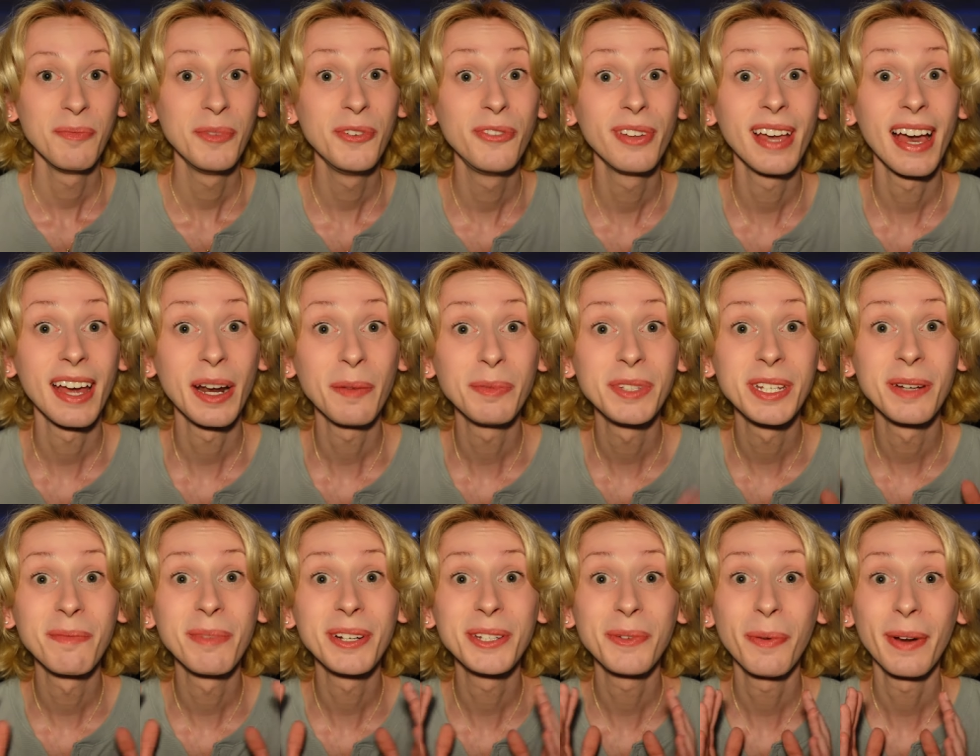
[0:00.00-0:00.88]
Moving on up to
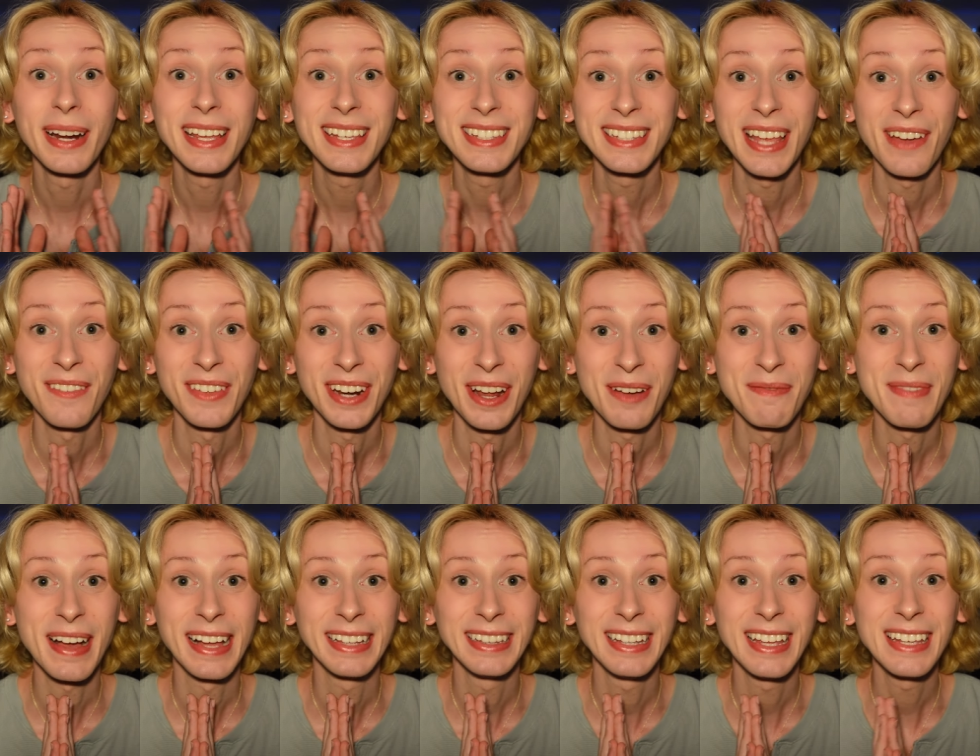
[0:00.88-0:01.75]
number 27 on
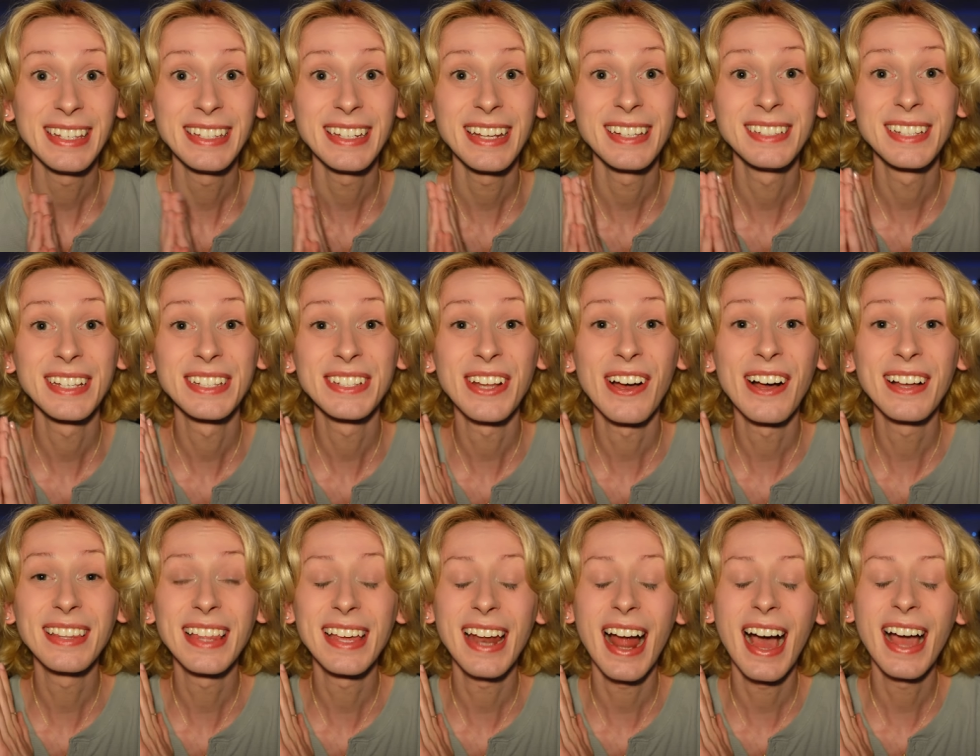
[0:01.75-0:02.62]
my list is a song
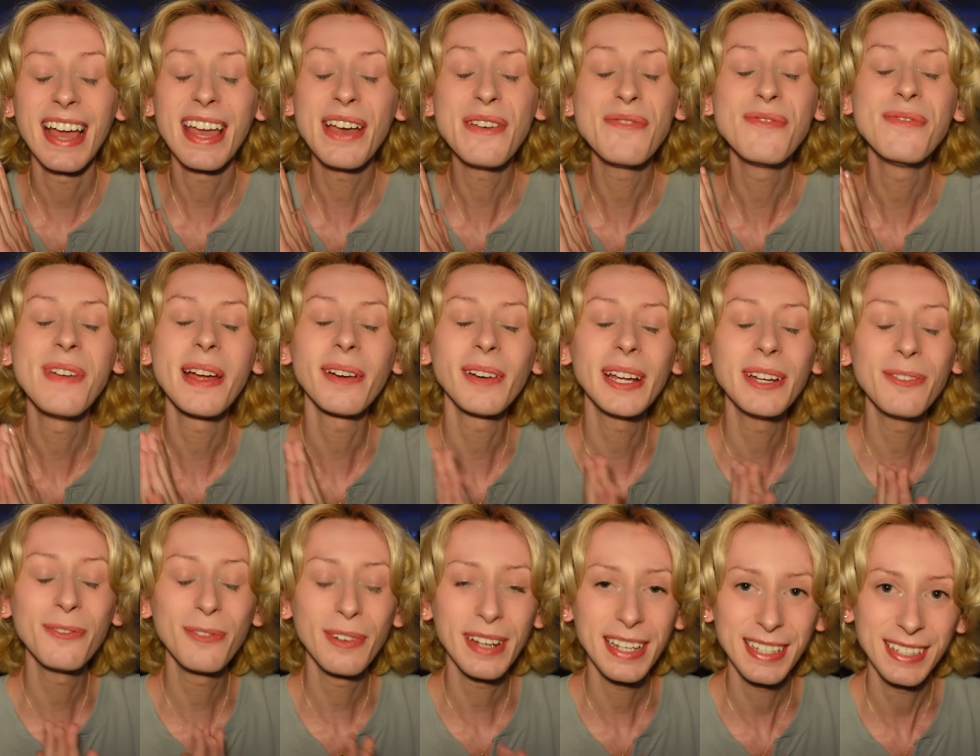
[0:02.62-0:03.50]
that I have very
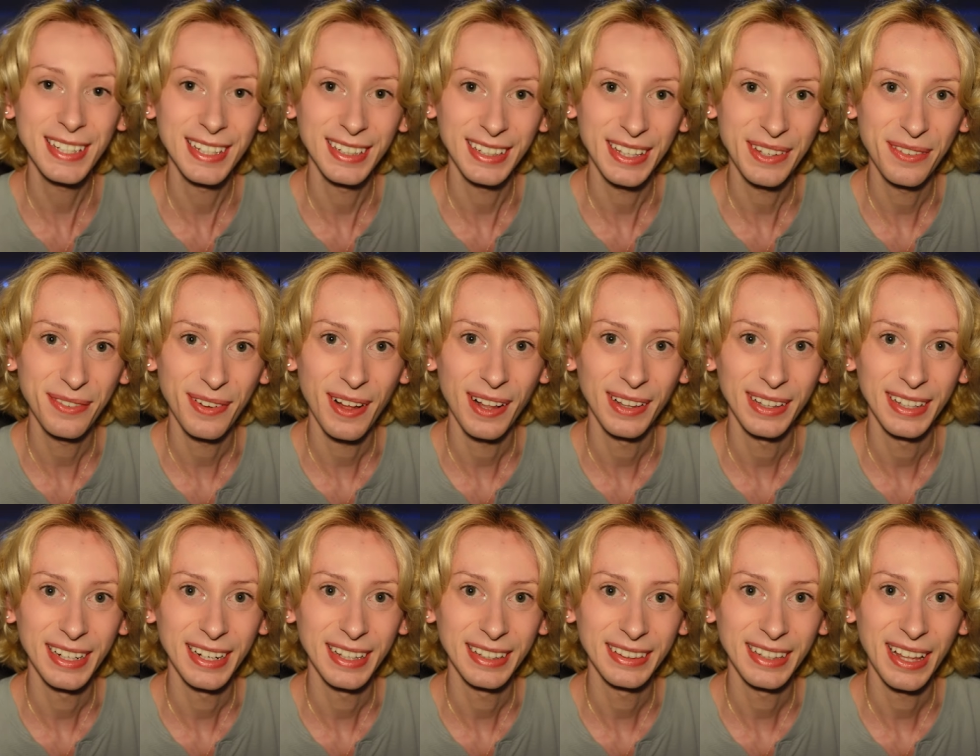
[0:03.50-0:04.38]
recently
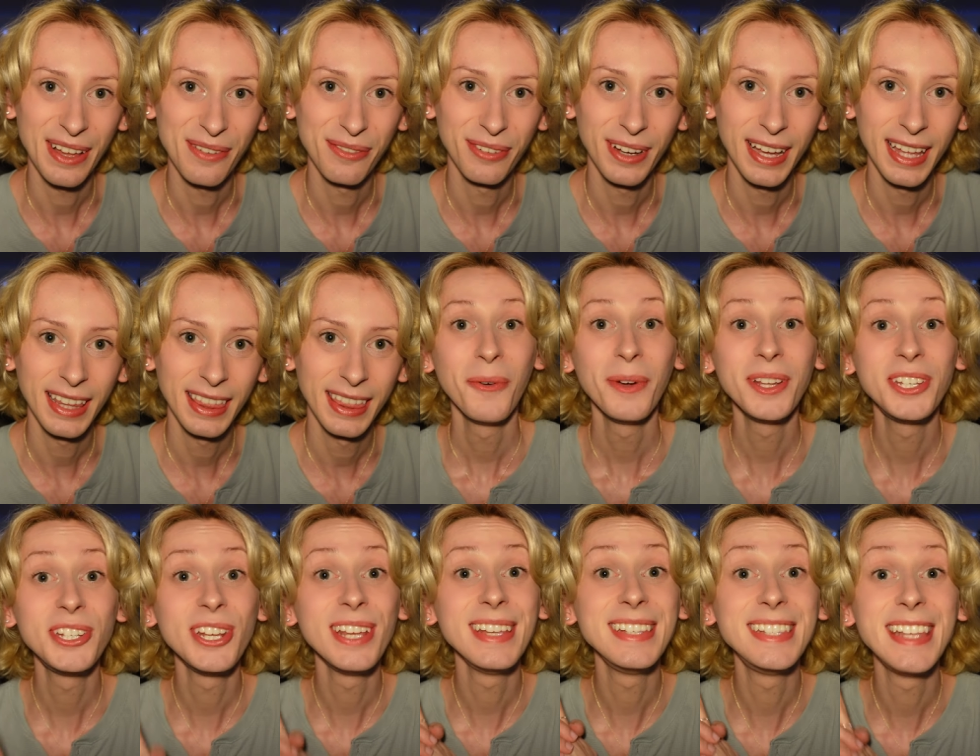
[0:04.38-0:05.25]
fallen in love with,
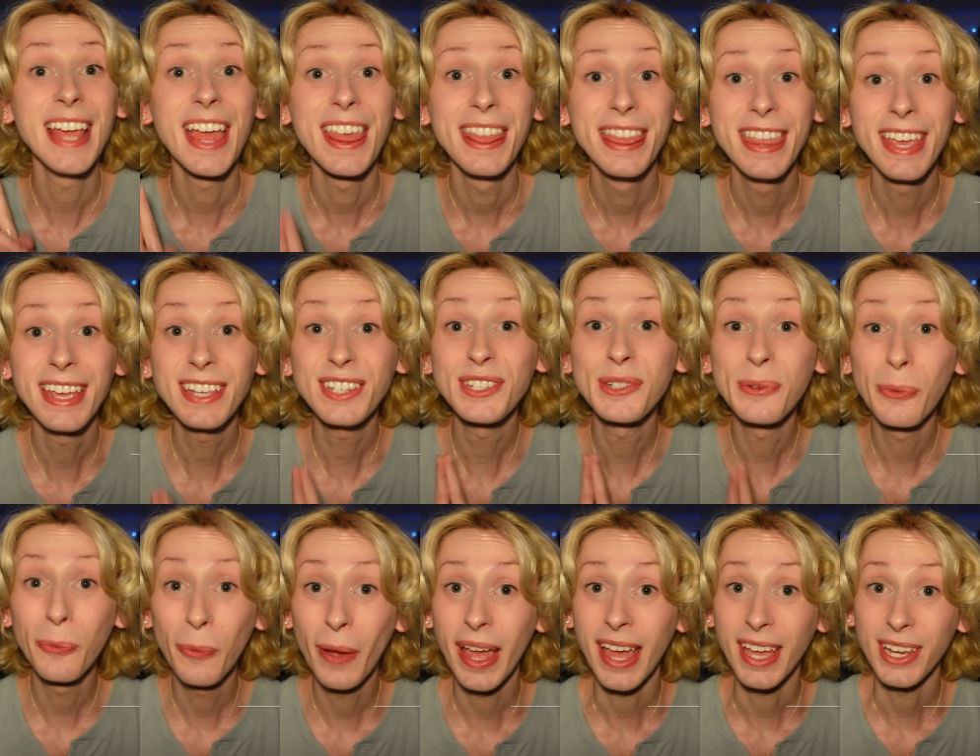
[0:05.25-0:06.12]
which is This
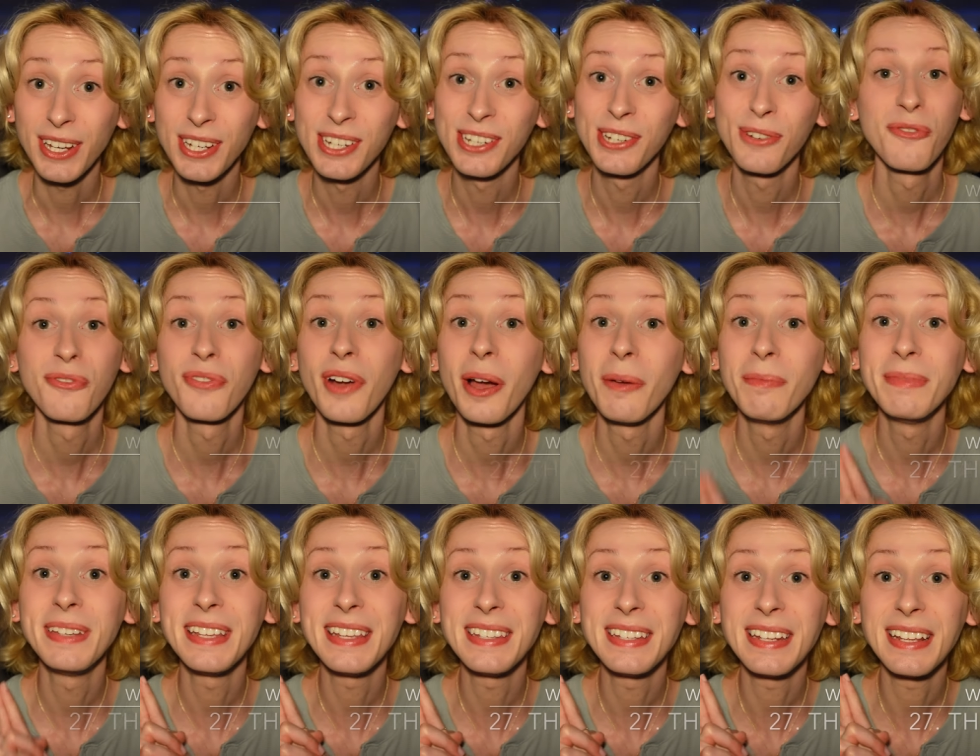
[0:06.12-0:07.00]
Wish from
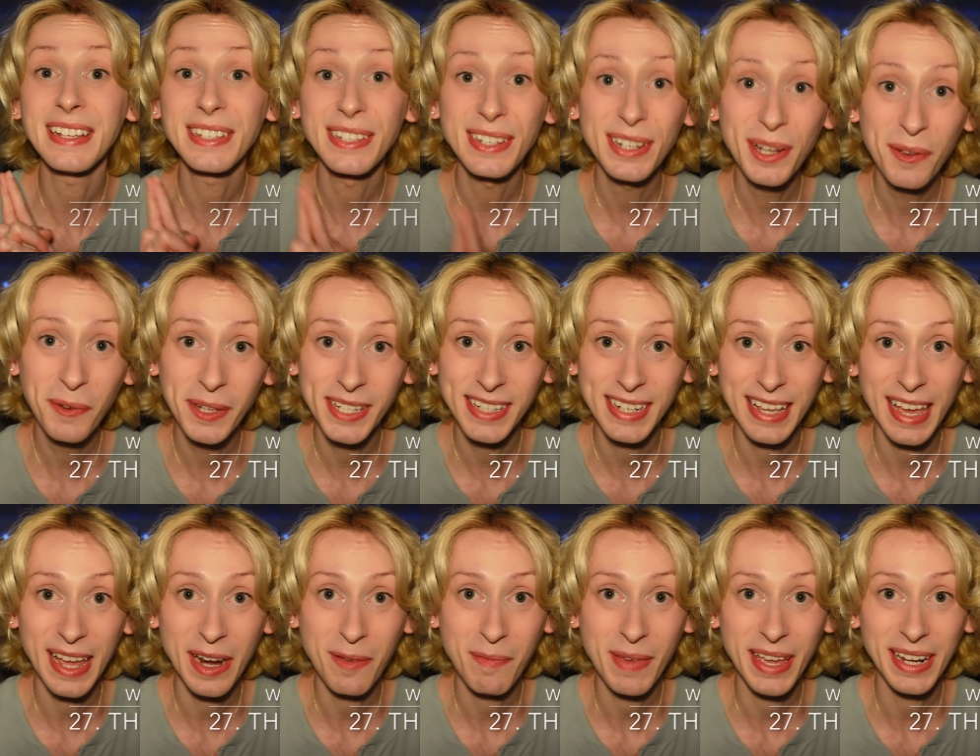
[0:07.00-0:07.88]
Disney's newest
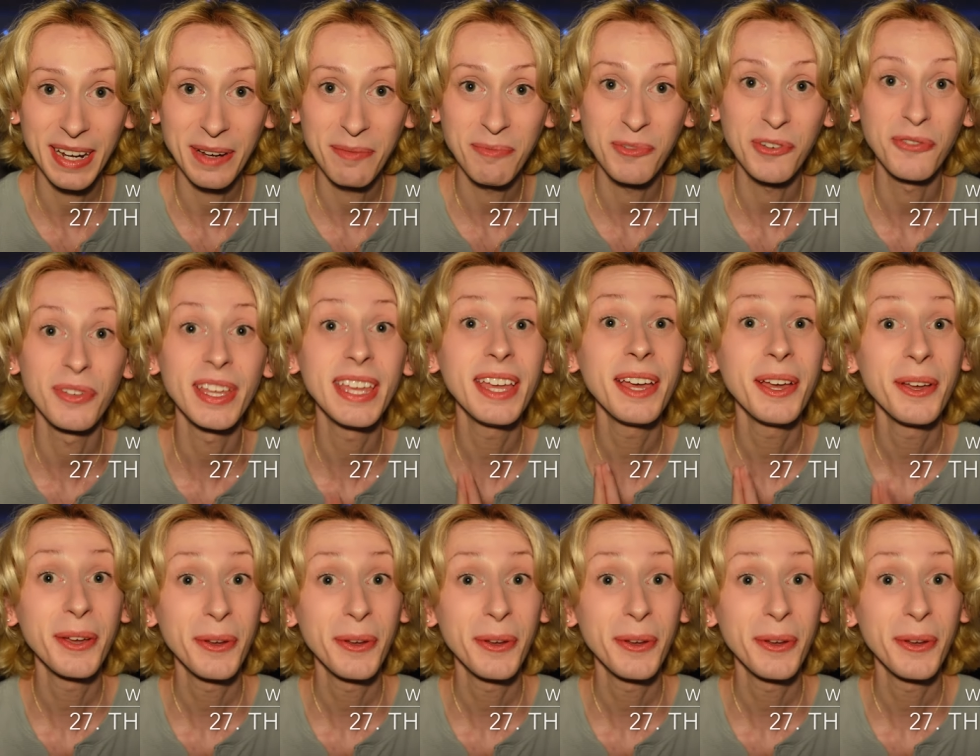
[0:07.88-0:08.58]
animated movie,